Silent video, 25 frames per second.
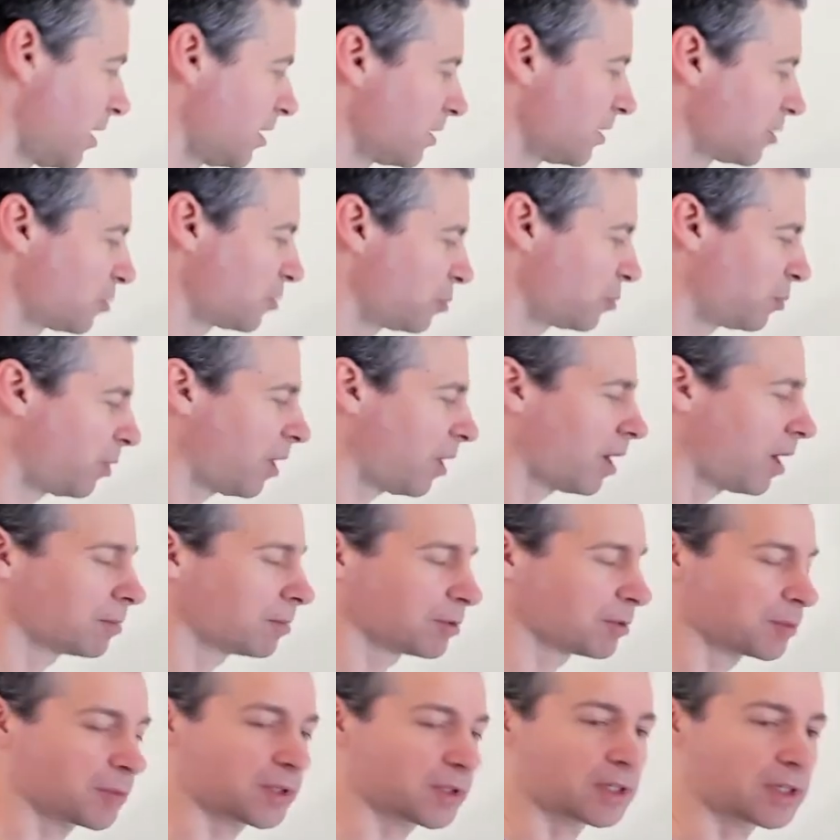it's
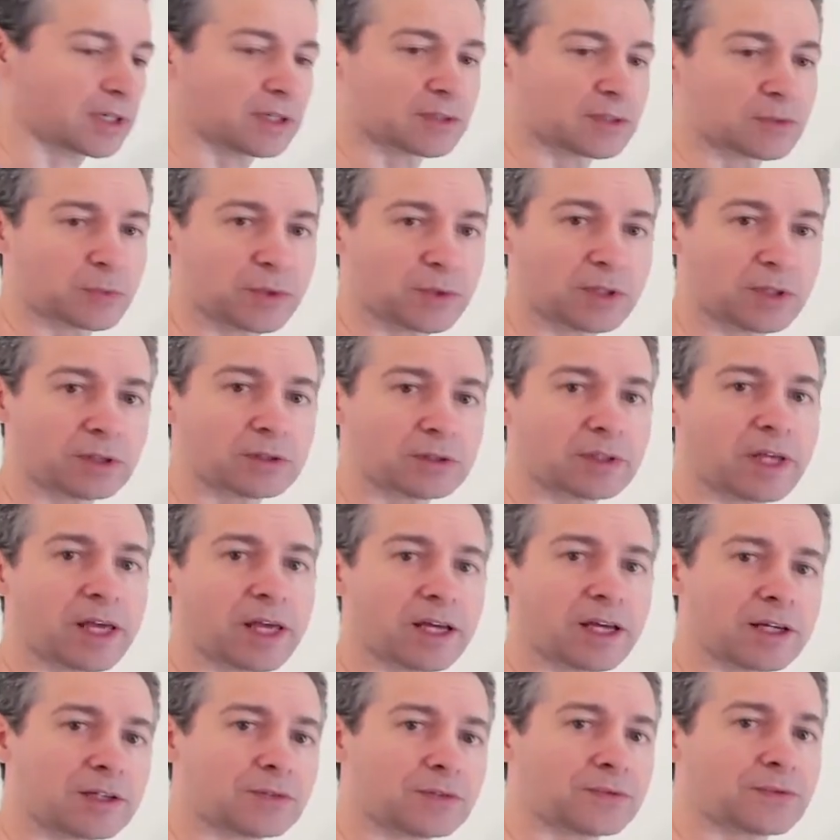probably because we don't
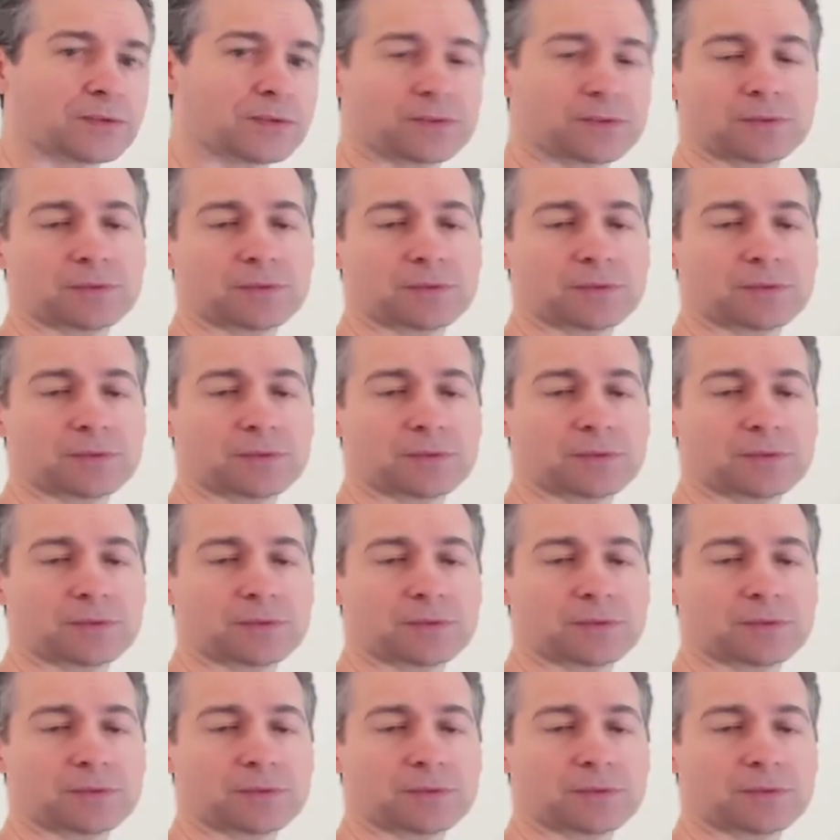have